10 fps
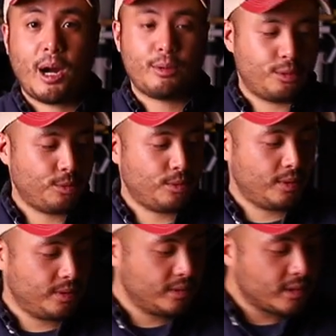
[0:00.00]
power
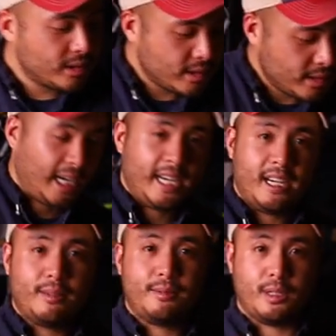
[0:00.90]
tools, I
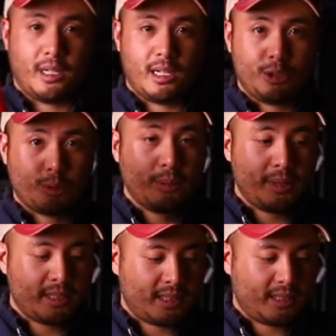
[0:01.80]
have drill
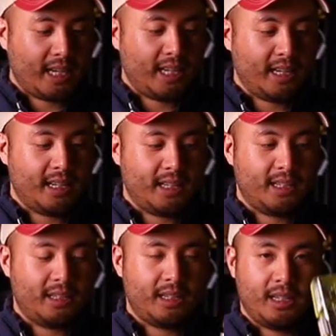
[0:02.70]
bits and